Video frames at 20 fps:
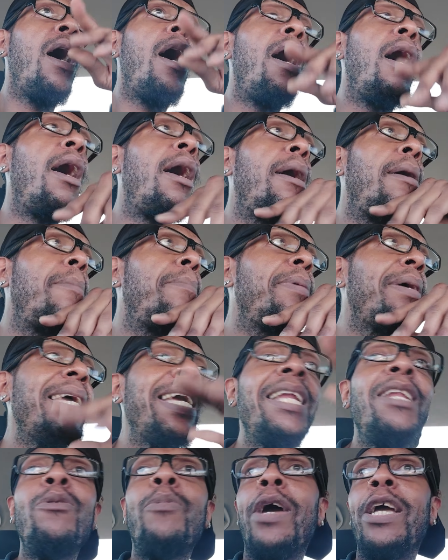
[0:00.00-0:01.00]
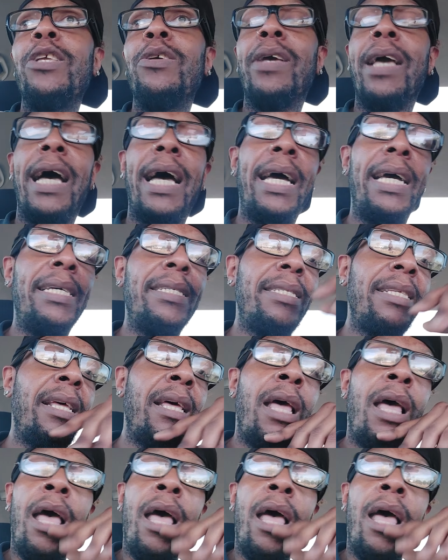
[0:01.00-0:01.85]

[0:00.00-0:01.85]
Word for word: Um, but anyway, you guys,